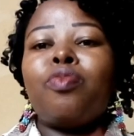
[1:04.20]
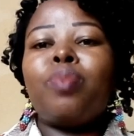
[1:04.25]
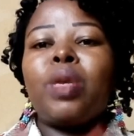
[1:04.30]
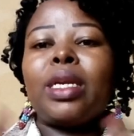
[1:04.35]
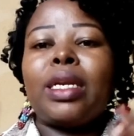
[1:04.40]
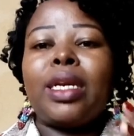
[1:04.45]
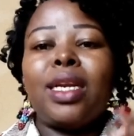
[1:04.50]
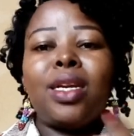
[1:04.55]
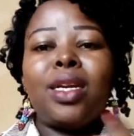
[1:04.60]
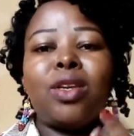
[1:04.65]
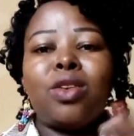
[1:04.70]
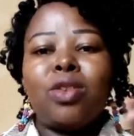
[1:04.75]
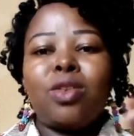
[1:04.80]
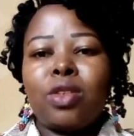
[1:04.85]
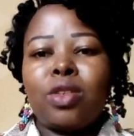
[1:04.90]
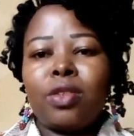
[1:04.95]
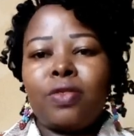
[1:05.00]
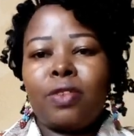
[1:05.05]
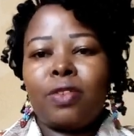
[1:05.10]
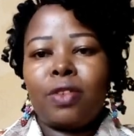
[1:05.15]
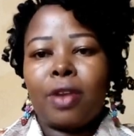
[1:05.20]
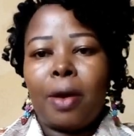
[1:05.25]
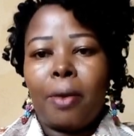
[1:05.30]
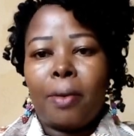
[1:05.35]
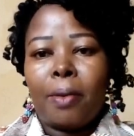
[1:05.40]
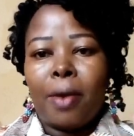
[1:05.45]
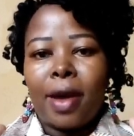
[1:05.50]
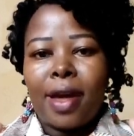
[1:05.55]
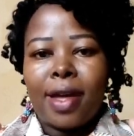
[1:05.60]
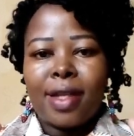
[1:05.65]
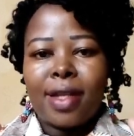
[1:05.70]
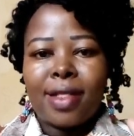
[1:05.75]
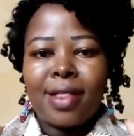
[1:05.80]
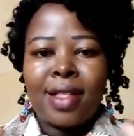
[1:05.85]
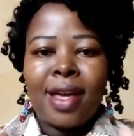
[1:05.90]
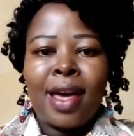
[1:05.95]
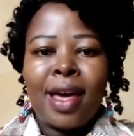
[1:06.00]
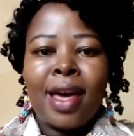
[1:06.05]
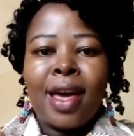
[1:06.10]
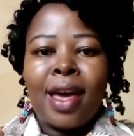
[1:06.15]
been indoors for a while,
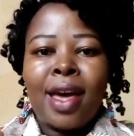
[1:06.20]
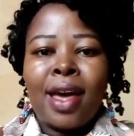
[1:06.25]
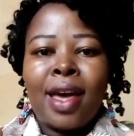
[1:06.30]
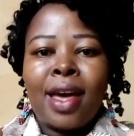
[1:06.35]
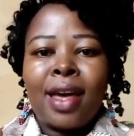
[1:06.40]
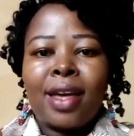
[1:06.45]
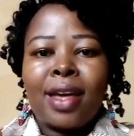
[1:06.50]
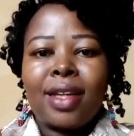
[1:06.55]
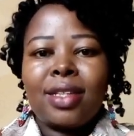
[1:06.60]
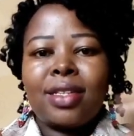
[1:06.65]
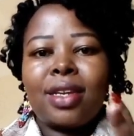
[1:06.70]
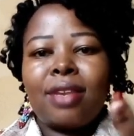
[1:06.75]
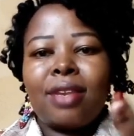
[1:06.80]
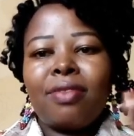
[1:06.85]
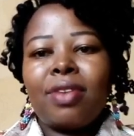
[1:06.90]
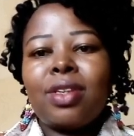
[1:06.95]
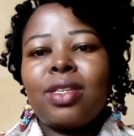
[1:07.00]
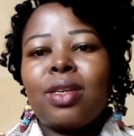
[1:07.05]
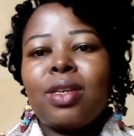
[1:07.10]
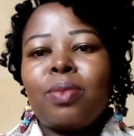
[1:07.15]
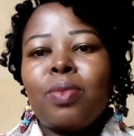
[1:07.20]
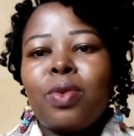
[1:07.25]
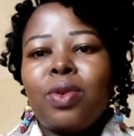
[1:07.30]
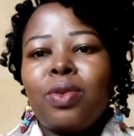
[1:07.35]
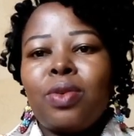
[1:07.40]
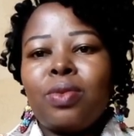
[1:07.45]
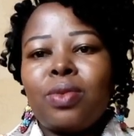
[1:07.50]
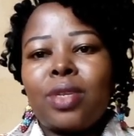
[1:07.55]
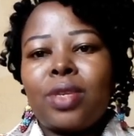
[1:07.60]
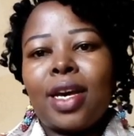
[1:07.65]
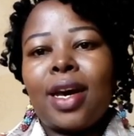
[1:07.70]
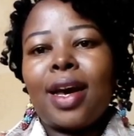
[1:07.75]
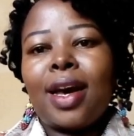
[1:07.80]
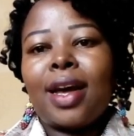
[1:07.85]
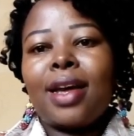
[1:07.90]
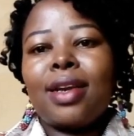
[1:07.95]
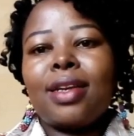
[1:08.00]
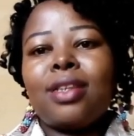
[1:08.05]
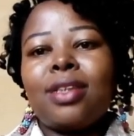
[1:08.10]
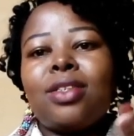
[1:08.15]
it's advisable you take
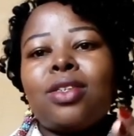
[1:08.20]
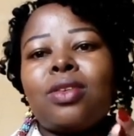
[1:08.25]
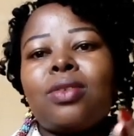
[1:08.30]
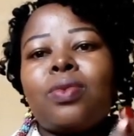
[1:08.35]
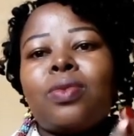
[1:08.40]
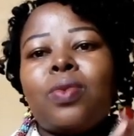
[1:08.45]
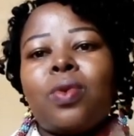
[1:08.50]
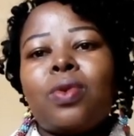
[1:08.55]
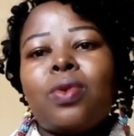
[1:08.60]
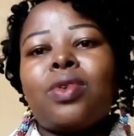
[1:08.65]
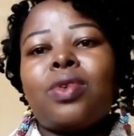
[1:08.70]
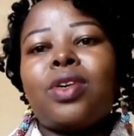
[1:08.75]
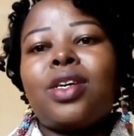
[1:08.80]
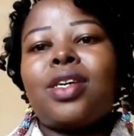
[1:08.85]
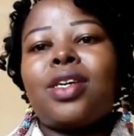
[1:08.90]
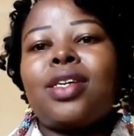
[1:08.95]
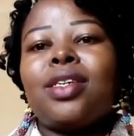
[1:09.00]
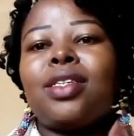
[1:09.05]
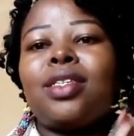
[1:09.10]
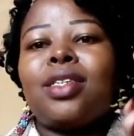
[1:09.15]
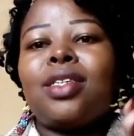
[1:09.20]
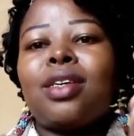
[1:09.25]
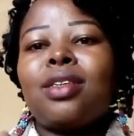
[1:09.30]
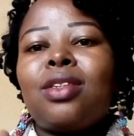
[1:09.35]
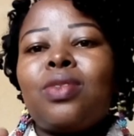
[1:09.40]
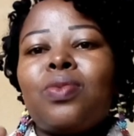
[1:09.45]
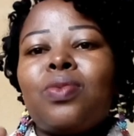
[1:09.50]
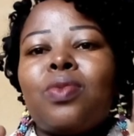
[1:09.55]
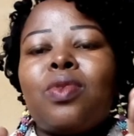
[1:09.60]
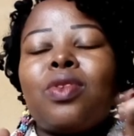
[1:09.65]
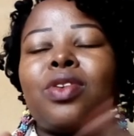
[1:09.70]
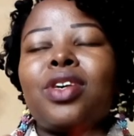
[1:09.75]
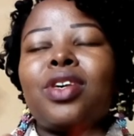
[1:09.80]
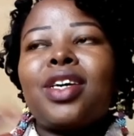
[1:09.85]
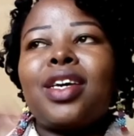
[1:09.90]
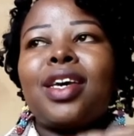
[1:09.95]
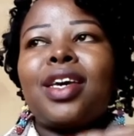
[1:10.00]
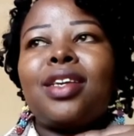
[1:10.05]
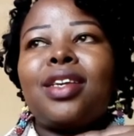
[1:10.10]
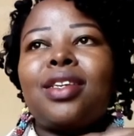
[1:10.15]
a nature walk. Just walk,
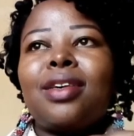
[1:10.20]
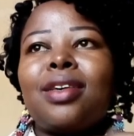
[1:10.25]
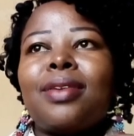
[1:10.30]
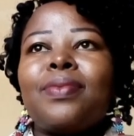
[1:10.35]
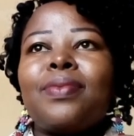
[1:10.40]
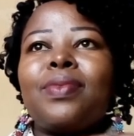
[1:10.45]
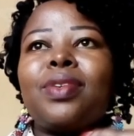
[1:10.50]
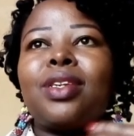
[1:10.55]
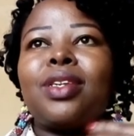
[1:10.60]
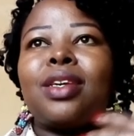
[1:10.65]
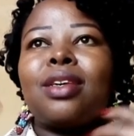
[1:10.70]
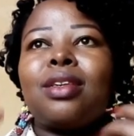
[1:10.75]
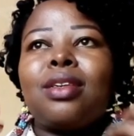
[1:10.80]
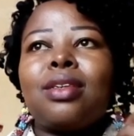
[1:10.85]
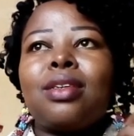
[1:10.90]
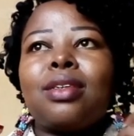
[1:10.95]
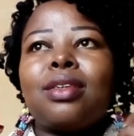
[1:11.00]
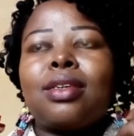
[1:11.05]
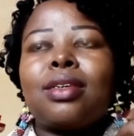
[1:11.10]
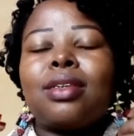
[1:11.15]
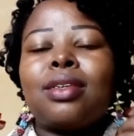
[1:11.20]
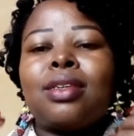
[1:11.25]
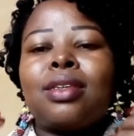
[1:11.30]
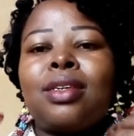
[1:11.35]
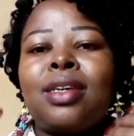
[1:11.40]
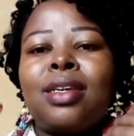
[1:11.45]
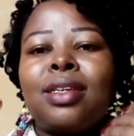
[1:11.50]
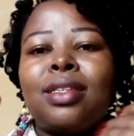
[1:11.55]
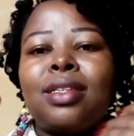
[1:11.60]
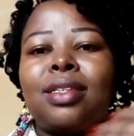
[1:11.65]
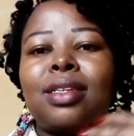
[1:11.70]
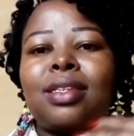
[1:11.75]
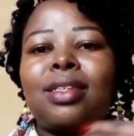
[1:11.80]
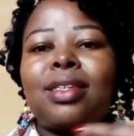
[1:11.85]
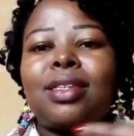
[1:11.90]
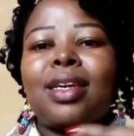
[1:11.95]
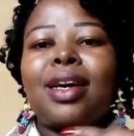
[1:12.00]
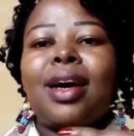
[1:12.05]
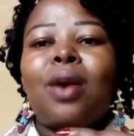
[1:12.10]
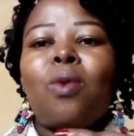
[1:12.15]
get out and just
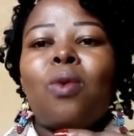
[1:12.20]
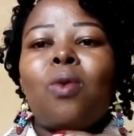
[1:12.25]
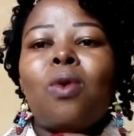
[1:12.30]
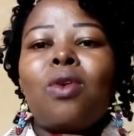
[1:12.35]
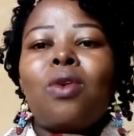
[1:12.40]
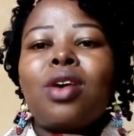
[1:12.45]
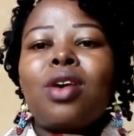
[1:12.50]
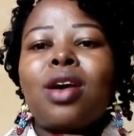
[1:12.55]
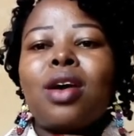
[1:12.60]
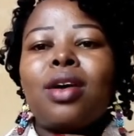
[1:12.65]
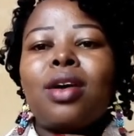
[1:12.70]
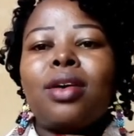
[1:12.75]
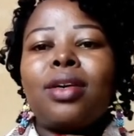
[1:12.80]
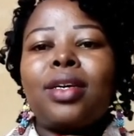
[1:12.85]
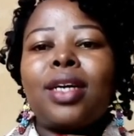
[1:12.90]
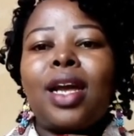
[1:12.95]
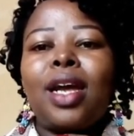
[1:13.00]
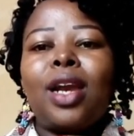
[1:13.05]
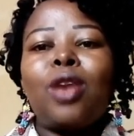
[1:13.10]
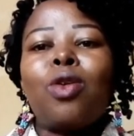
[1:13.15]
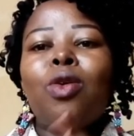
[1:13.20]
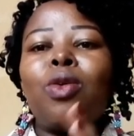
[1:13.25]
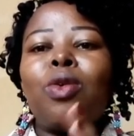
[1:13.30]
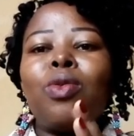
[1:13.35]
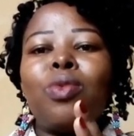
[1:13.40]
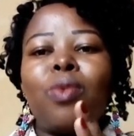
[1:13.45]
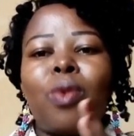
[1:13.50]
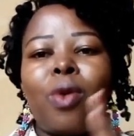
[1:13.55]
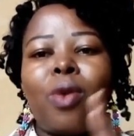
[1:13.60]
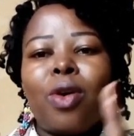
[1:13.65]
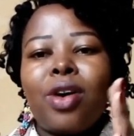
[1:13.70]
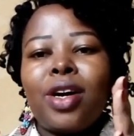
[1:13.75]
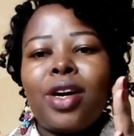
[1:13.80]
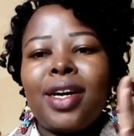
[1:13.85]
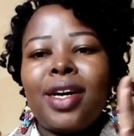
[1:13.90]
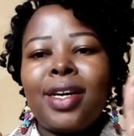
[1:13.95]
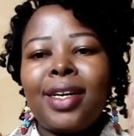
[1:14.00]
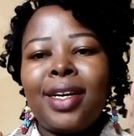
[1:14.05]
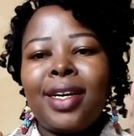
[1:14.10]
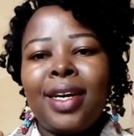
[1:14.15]
take a walk, a long walk.
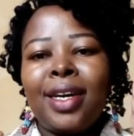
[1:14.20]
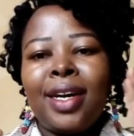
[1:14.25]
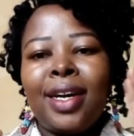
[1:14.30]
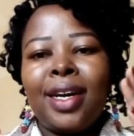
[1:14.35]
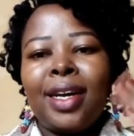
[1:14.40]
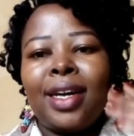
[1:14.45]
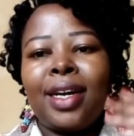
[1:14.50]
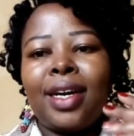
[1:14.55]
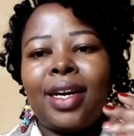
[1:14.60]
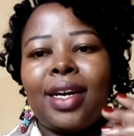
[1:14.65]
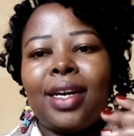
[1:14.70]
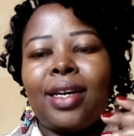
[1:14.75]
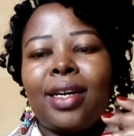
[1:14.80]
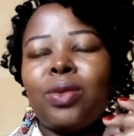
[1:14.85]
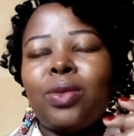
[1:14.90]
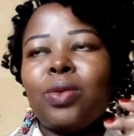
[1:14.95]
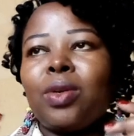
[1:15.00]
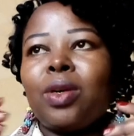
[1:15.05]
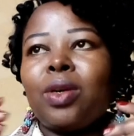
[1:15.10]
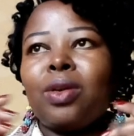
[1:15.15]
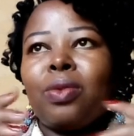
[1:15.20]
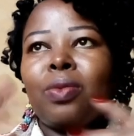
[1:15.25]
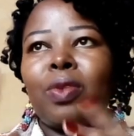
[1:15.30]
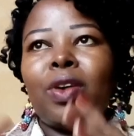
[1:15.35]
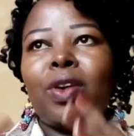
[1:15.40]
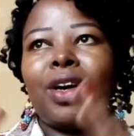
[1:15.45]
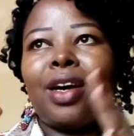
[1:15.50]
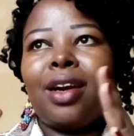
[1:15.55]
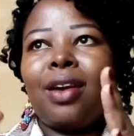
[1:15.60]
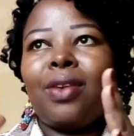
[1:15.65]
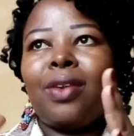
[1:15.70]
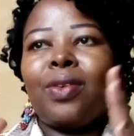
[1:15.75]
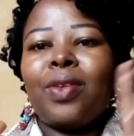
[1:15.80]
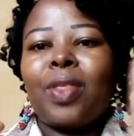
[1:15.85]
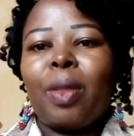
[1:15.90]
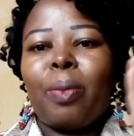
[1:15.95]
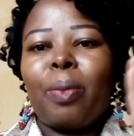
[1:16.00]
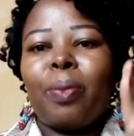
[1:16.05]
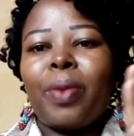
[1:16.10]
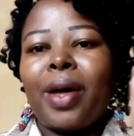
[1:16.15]
You can walk along
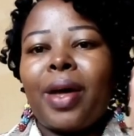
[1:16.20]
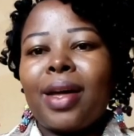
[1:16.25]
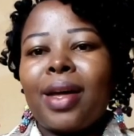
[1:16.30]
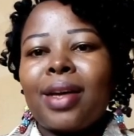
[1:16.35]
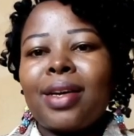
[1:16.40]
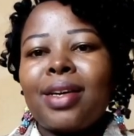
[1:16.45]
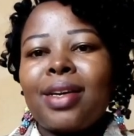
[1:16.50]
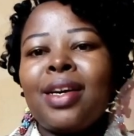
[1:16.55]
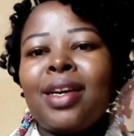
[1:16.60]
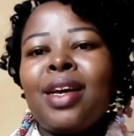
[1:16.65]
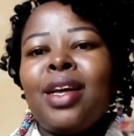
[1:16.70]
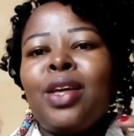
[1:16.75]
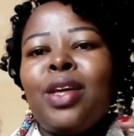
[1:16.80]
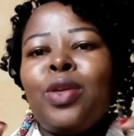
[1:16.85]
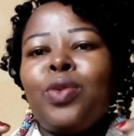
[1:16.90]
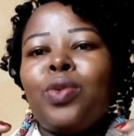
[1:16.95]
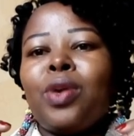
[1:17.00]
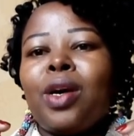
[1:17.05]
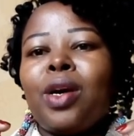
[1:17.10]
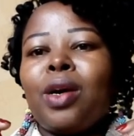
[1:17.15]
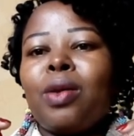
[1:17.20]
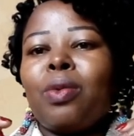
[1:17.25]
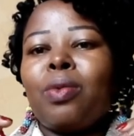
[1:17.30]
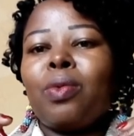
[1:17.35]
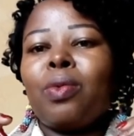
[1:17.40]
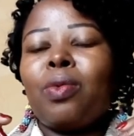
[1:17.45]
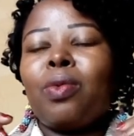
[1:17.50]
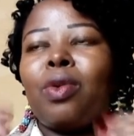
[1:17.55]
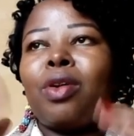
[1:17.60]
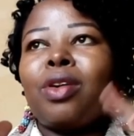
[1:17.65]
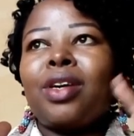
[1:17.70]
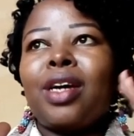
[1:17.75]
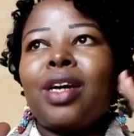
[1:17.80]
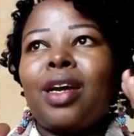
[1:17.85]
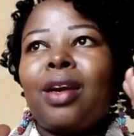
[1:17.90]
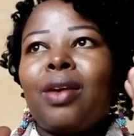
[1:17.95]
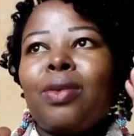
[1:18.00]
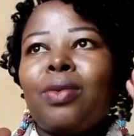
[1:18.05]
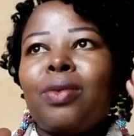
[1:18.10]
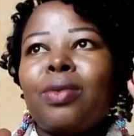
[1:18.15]
the park, you can walk
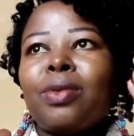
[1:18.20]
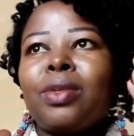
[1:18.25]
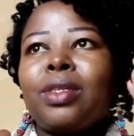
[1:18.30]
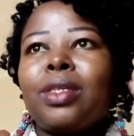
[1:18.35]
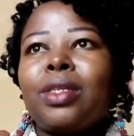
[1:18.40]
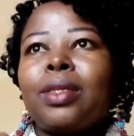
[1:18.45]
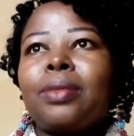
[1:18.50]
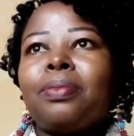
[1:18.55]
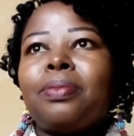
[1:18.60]
along